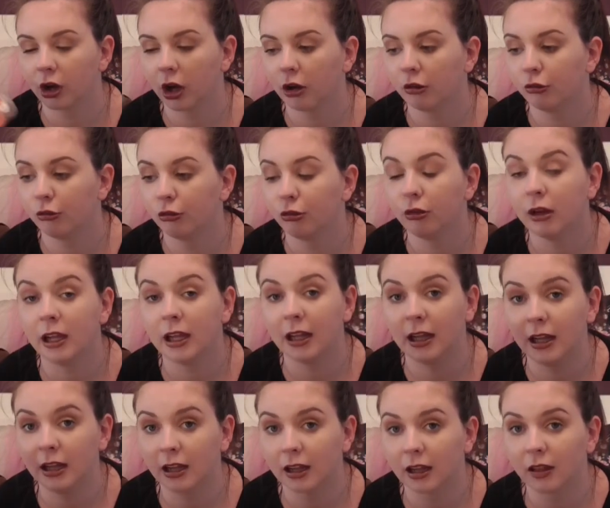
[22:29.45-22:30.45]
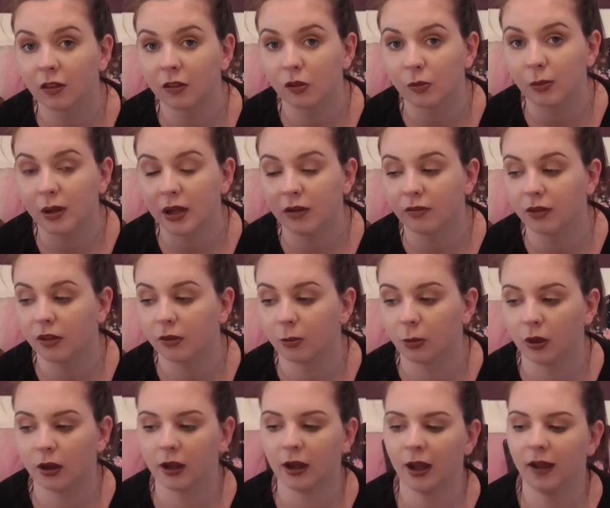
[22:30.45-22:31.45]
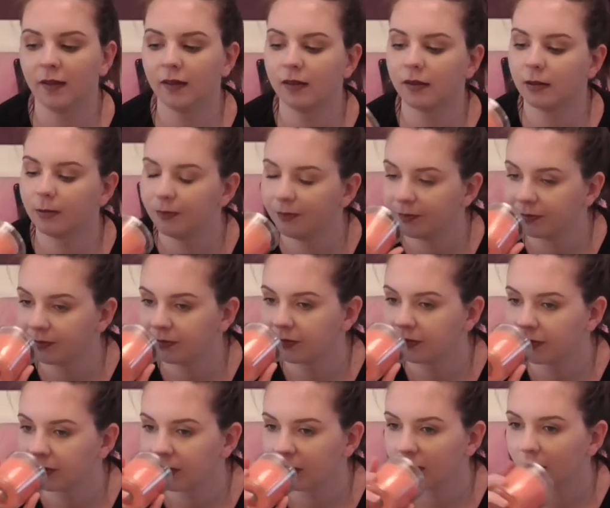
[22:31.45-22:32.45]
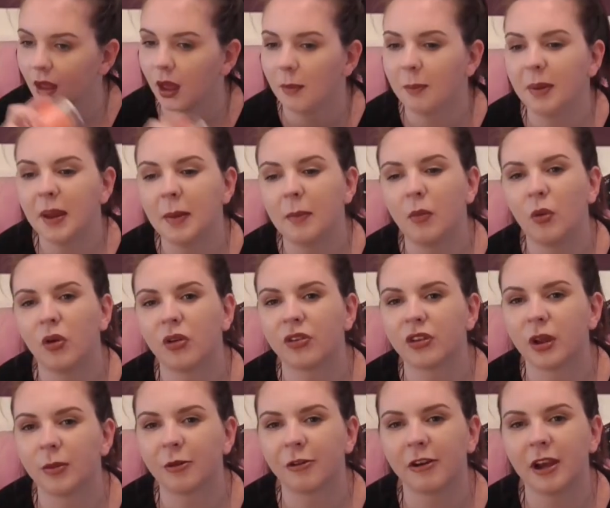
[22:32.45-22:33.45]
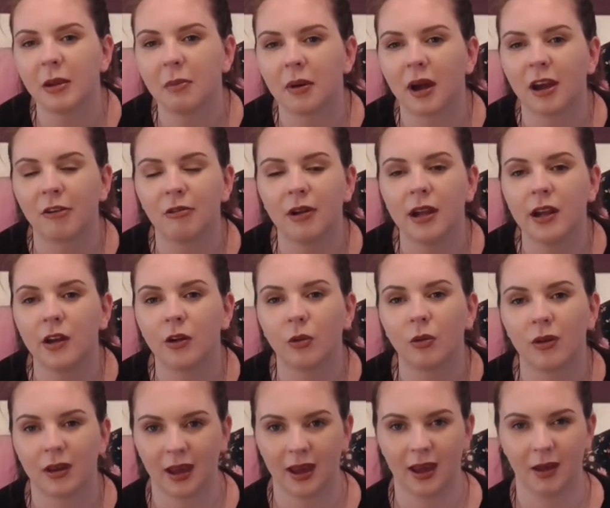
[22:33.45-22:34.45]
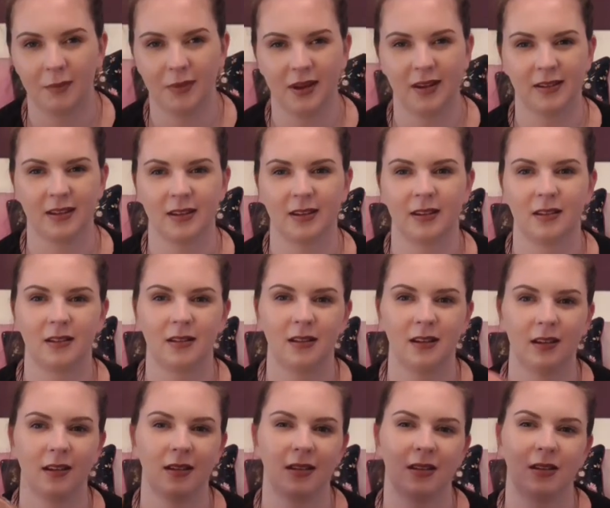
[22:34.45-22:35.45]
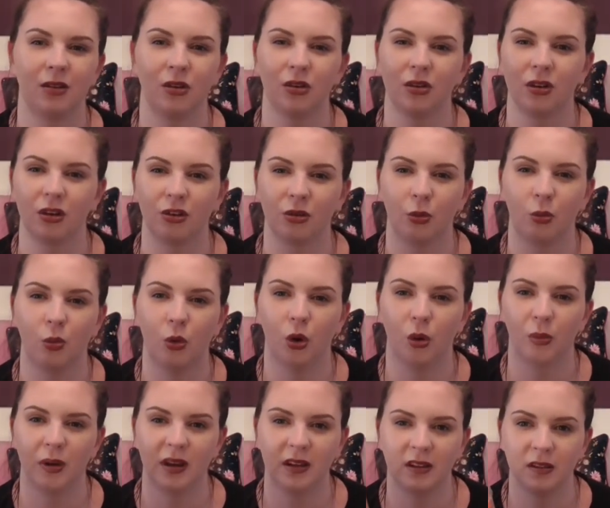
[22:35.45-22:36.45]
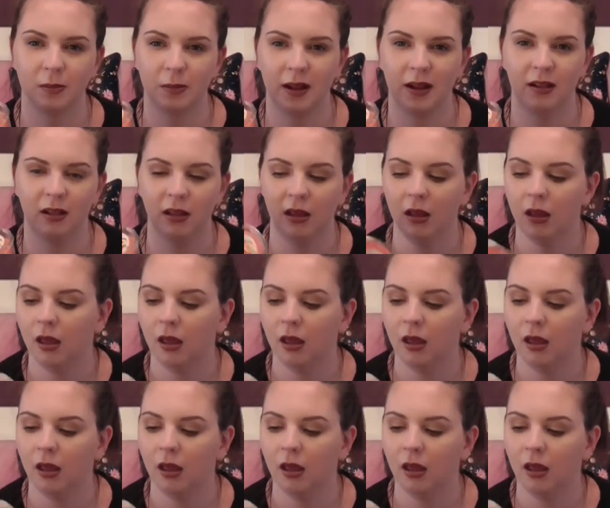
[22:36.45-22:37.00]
I really like the smell of this one. It's a bit more summery, but I really don't care because it's just such a warming smell.